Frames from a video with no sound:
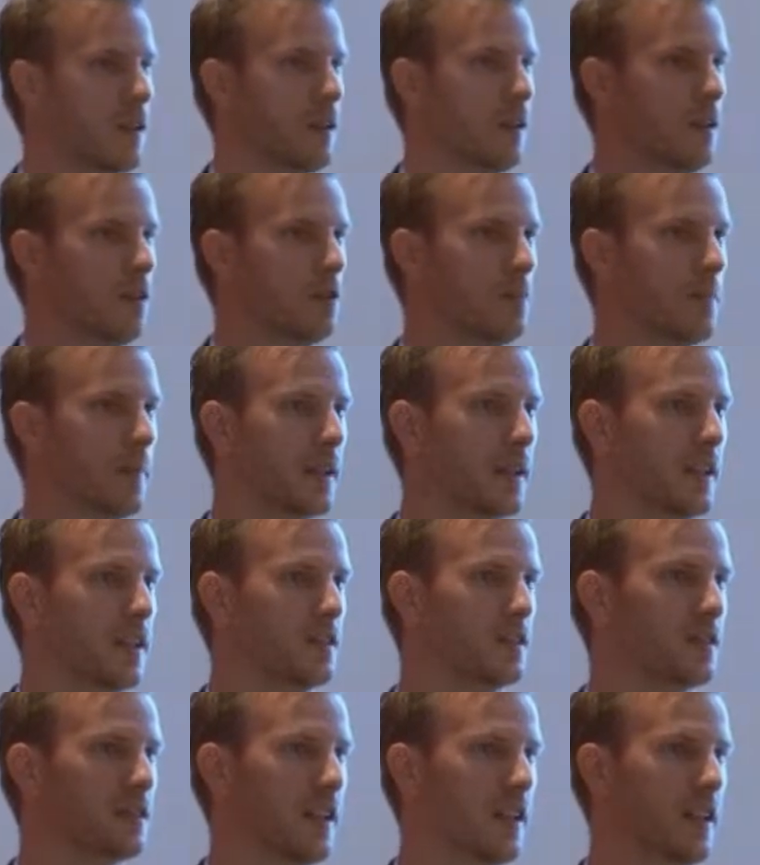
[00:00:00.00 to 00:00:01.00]
Lundbeck
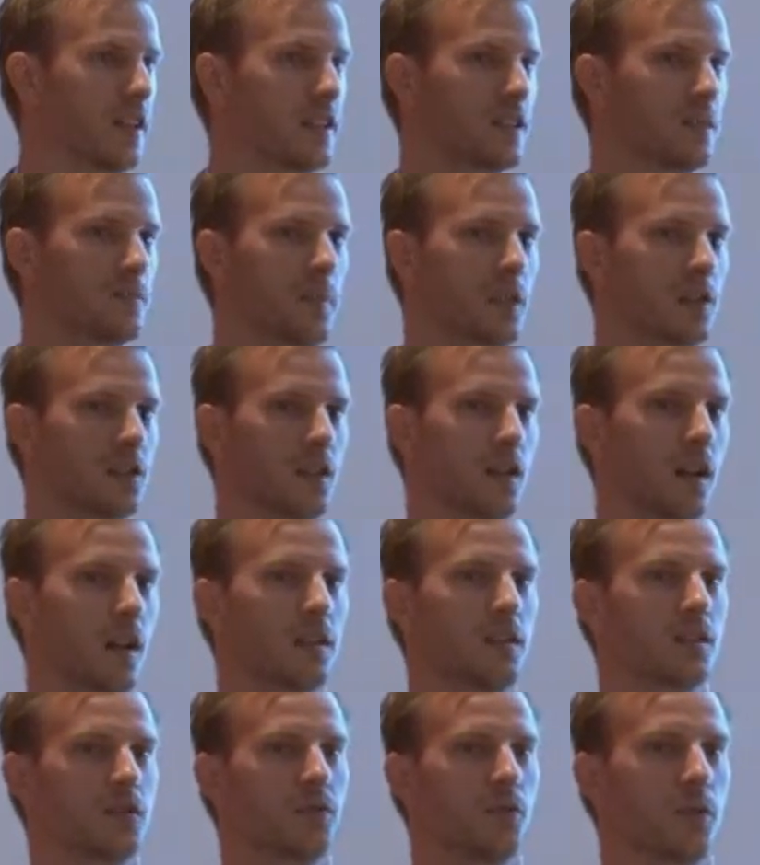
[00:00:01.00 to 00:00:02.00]
is a
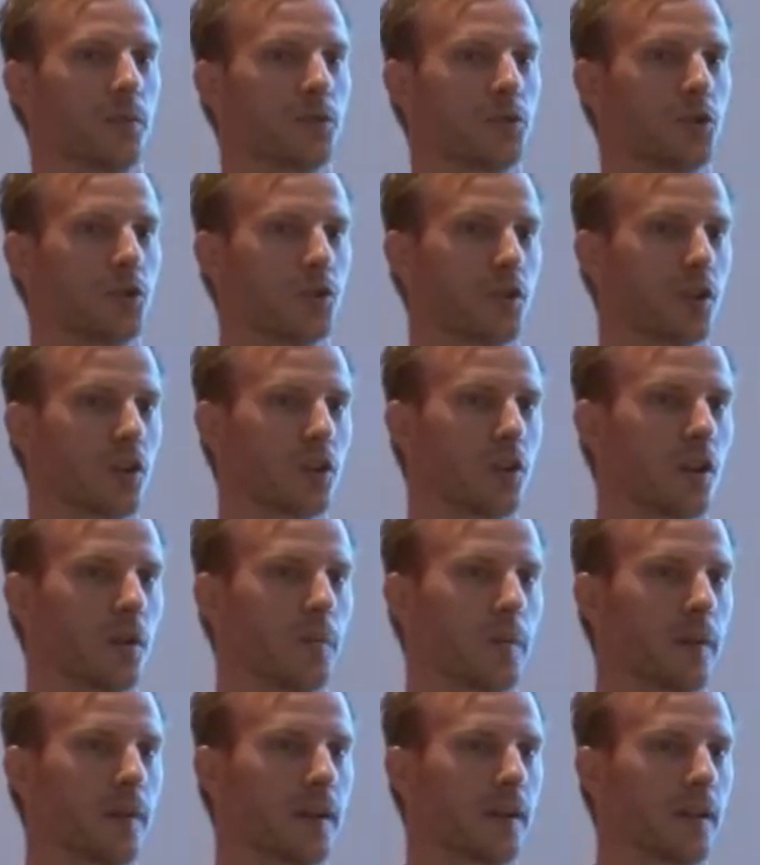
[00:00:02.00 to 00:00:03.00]
specialized pharmaceutical
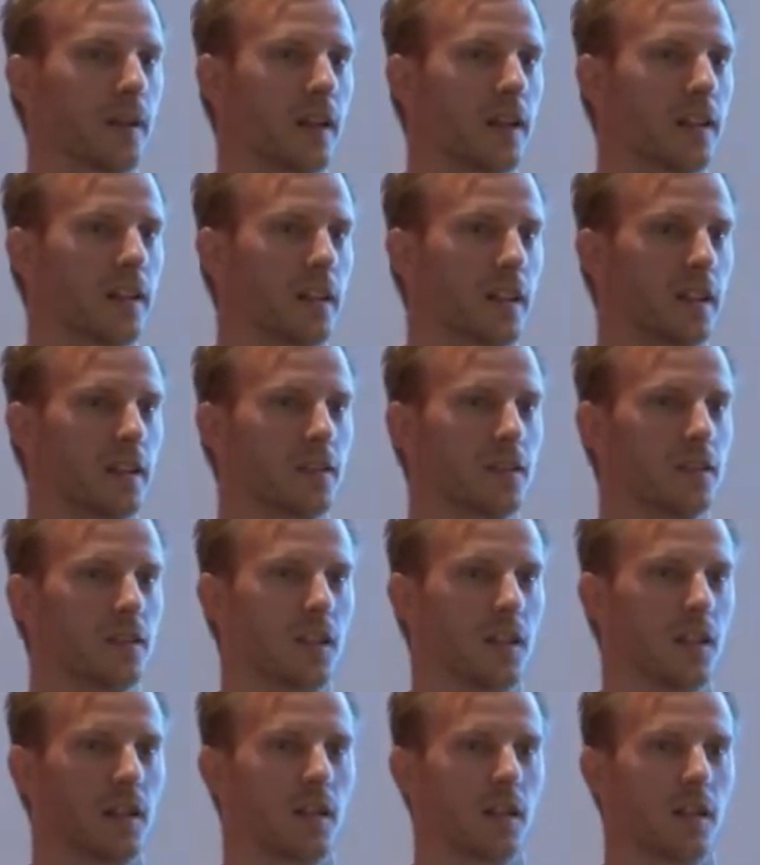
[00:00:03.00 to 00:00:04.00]
company engaged
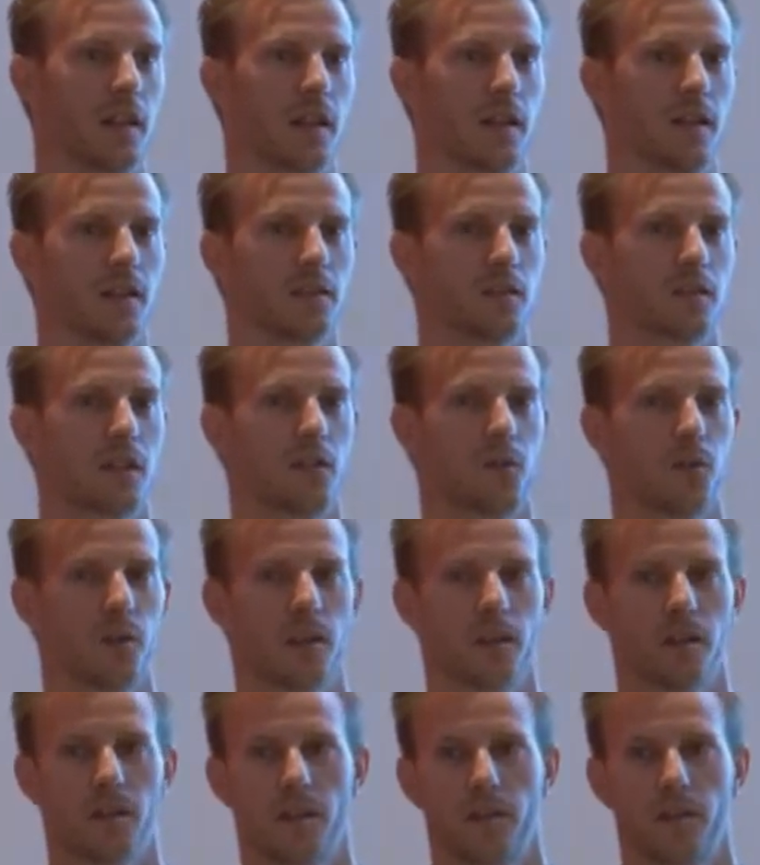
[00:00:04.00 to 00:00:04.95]
in discovering,